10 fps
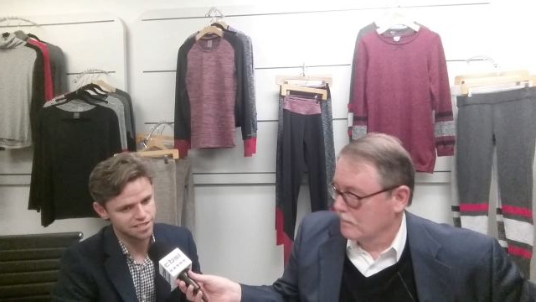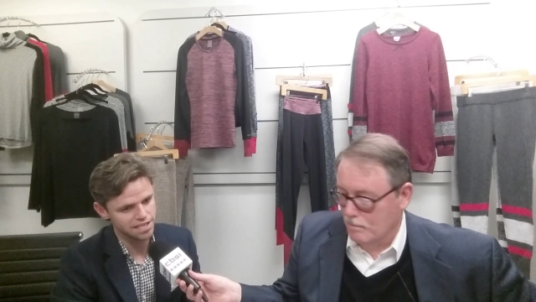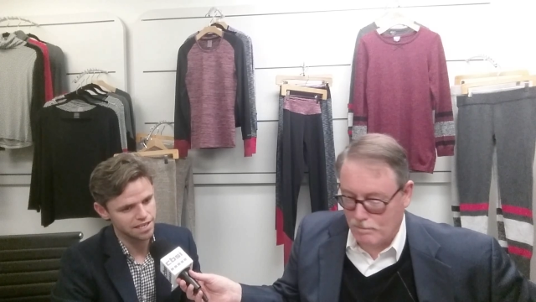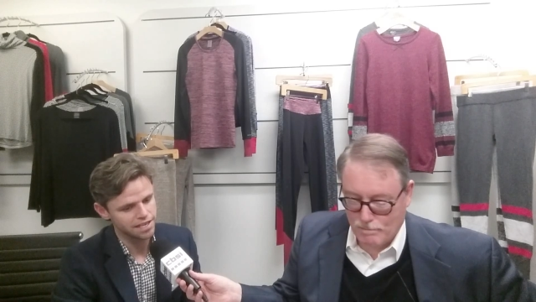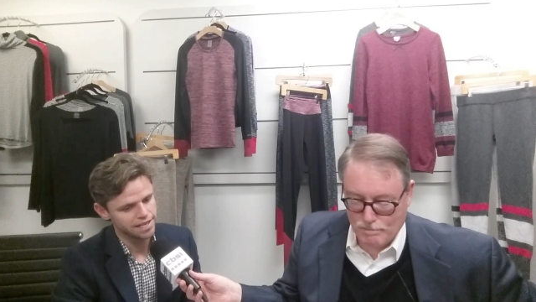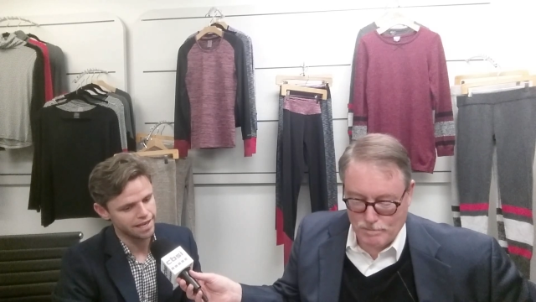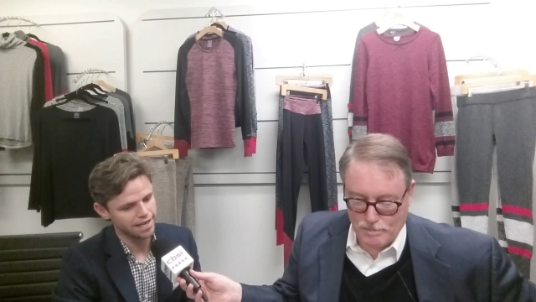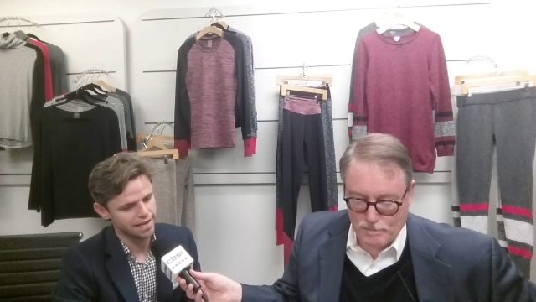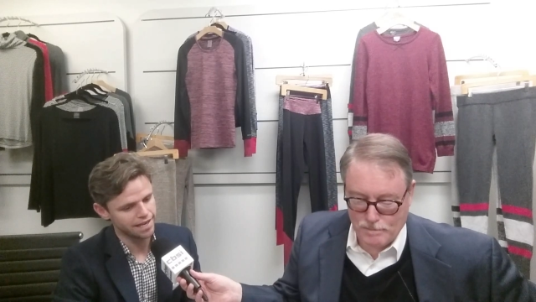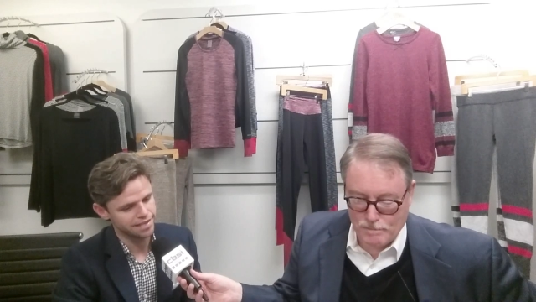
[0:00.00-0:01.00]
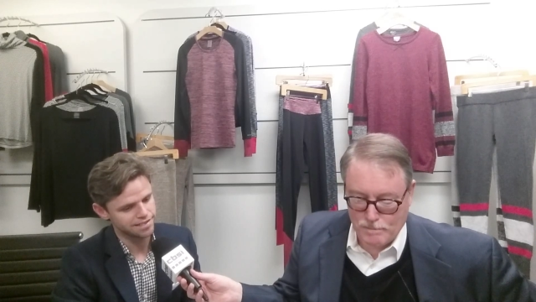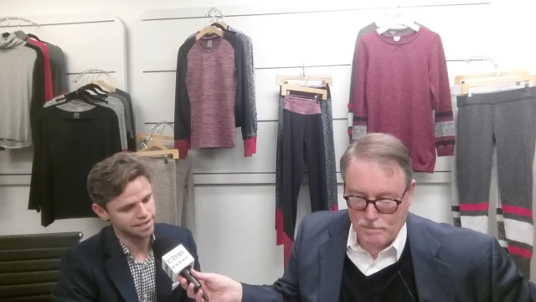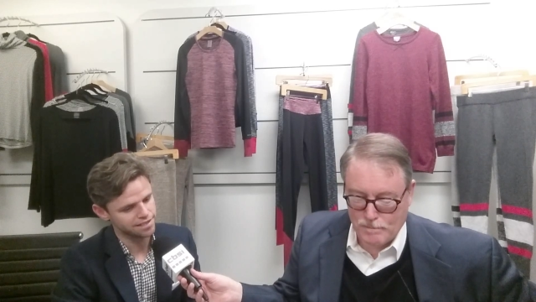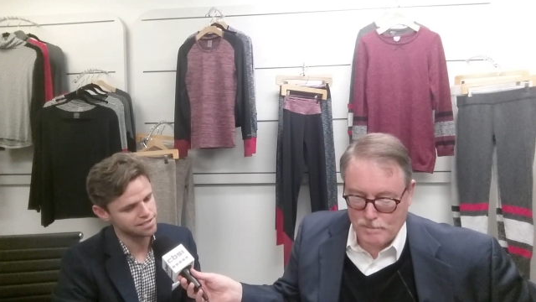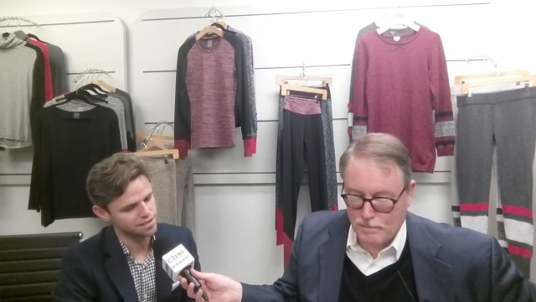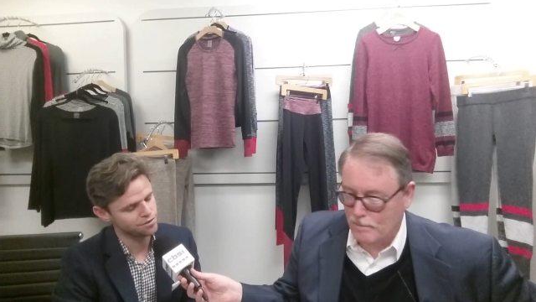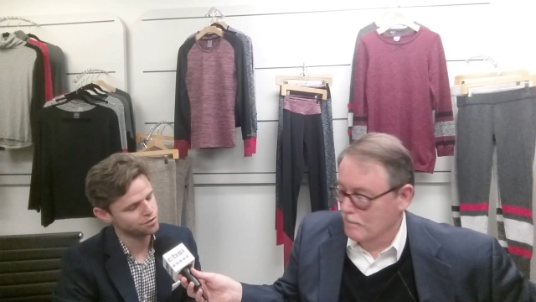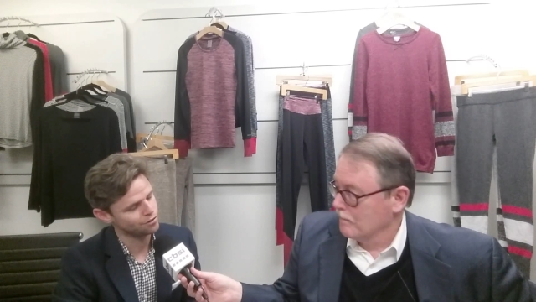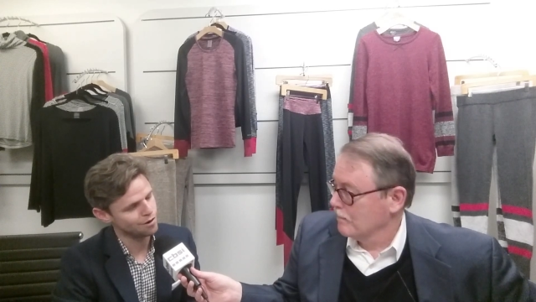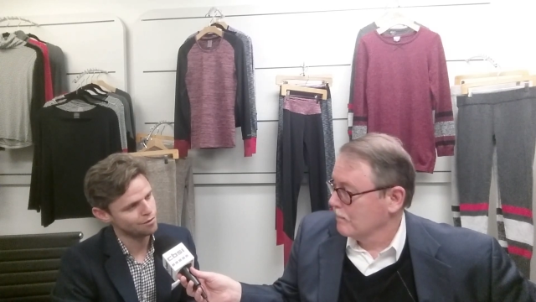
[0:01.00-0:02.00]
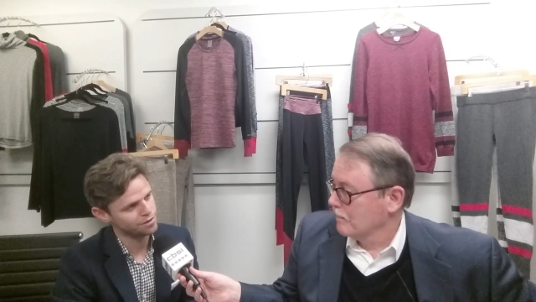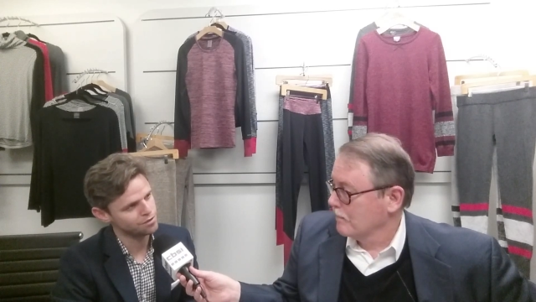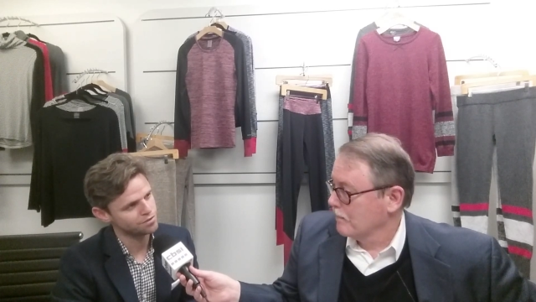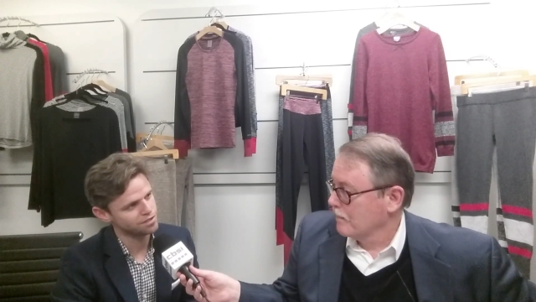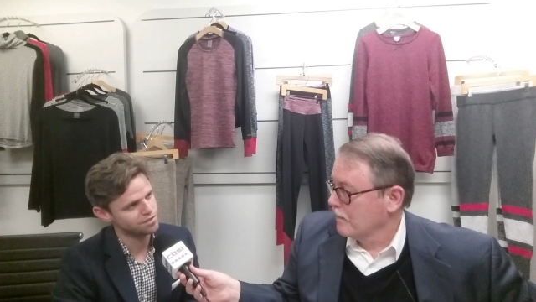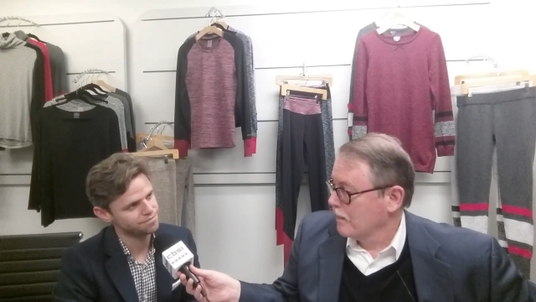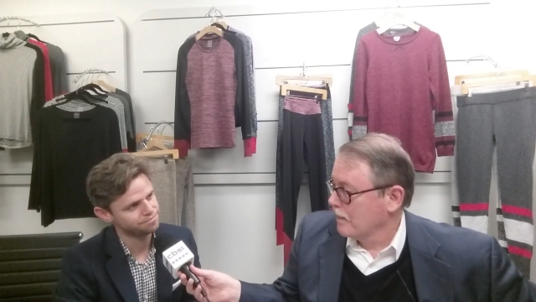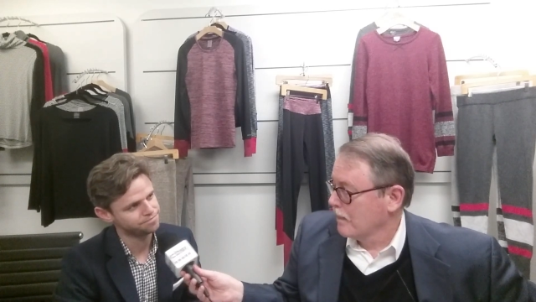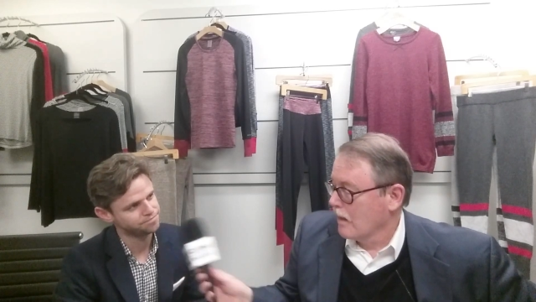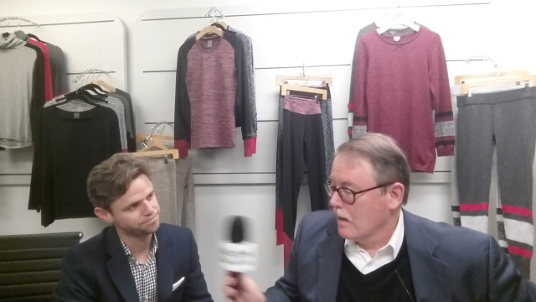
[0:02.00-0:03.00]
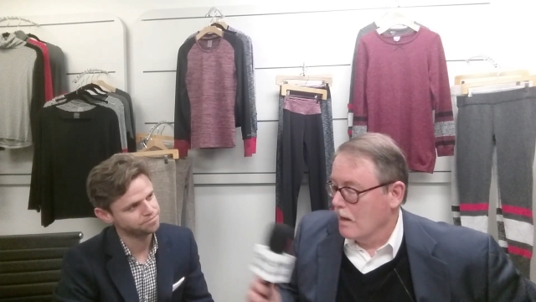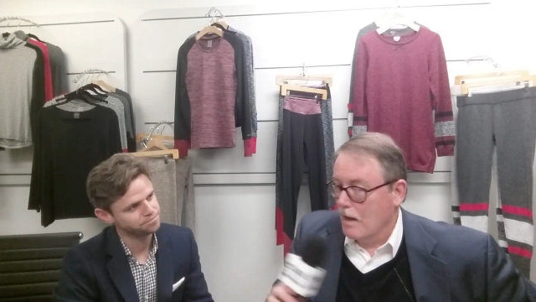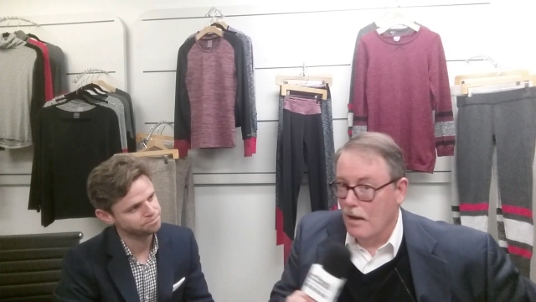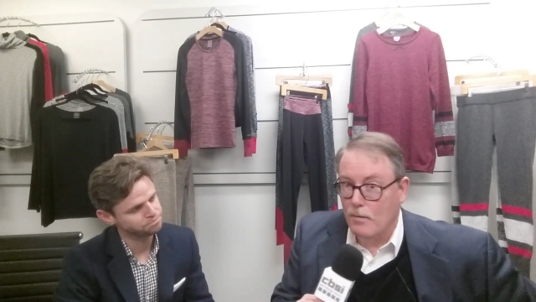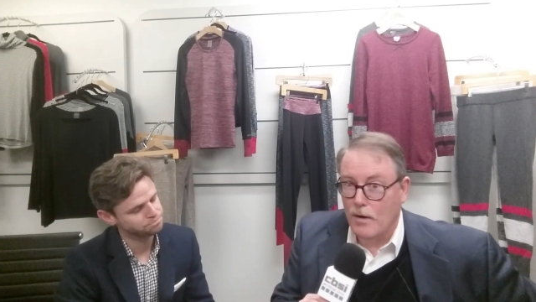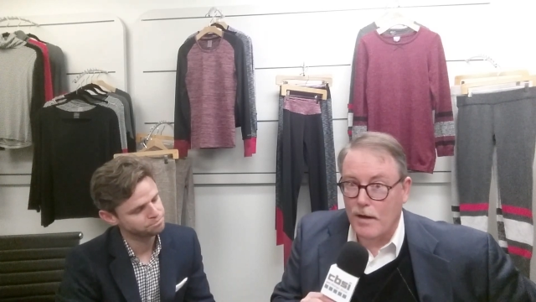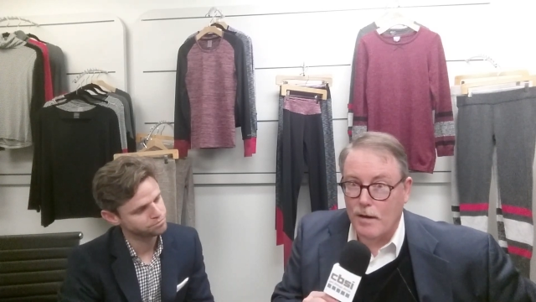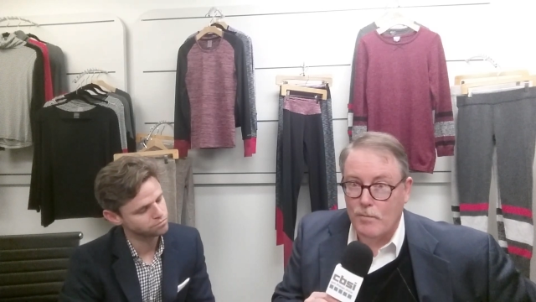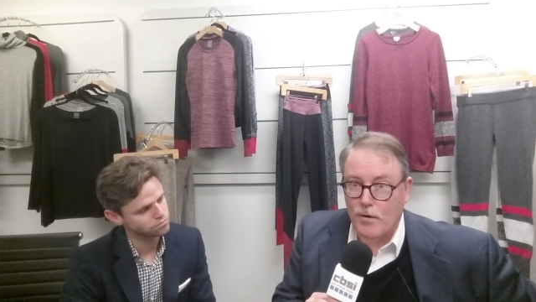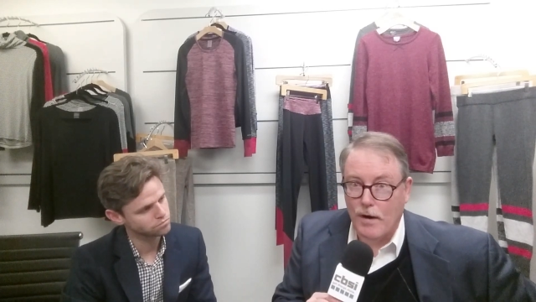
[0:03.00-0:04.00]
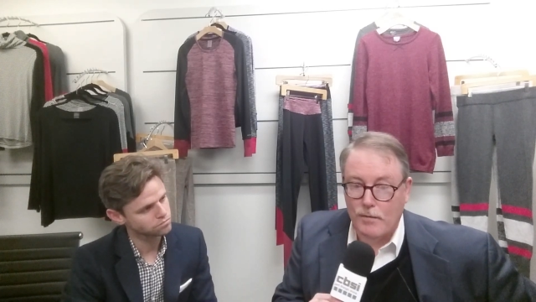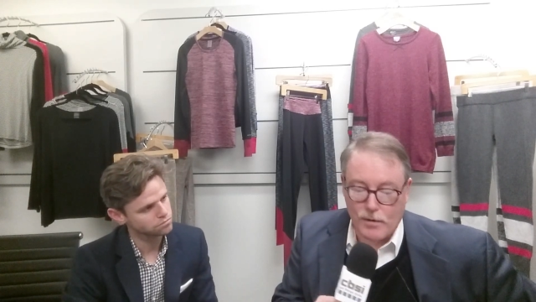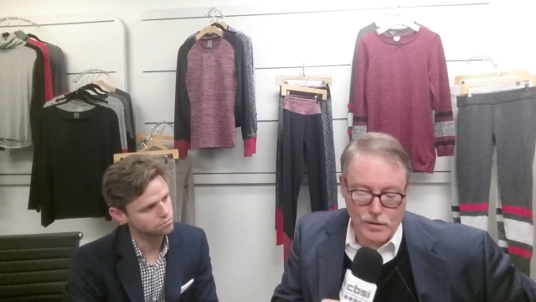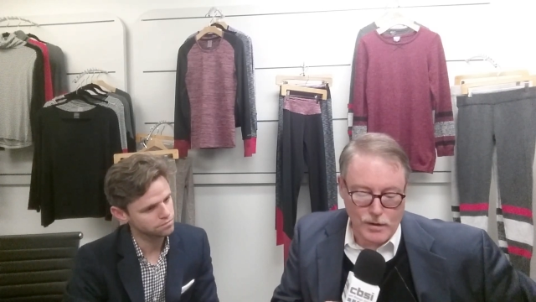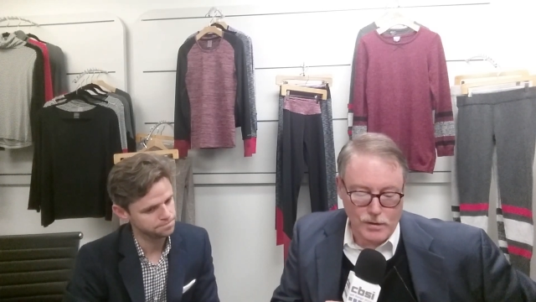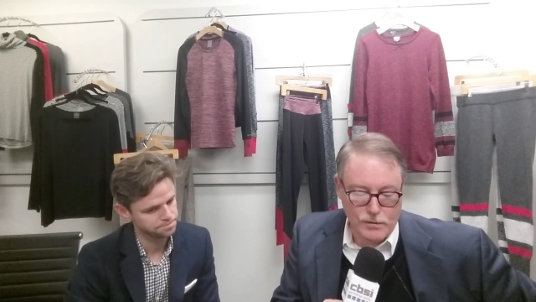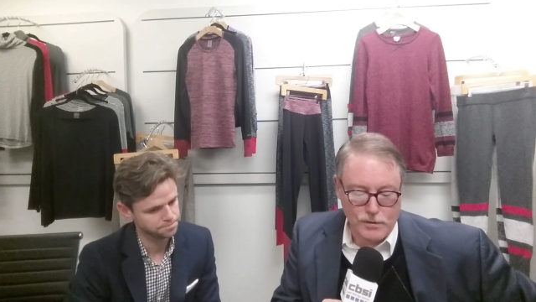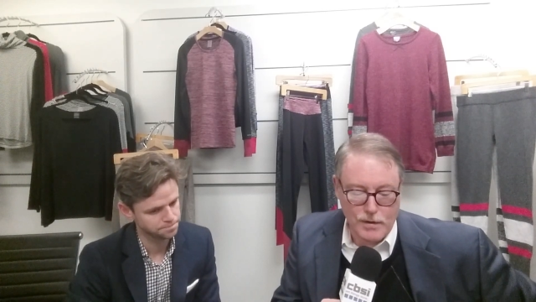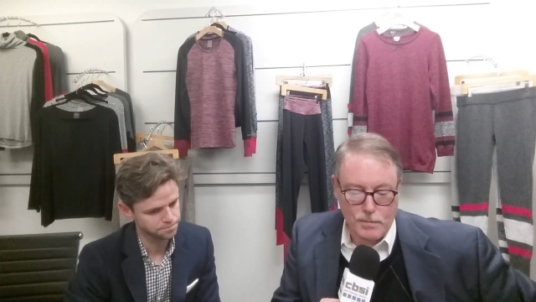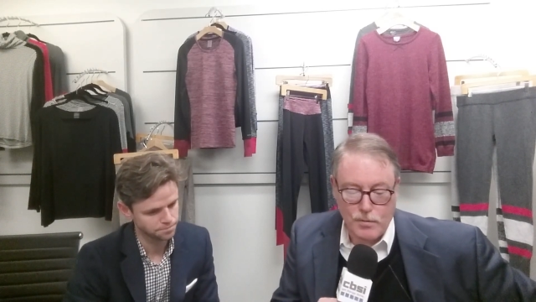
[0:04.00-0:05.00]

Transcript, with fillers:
Speaker 1: see uh, as it continues to grow in usage.
Speaker 2: And Ryan M. Craver is the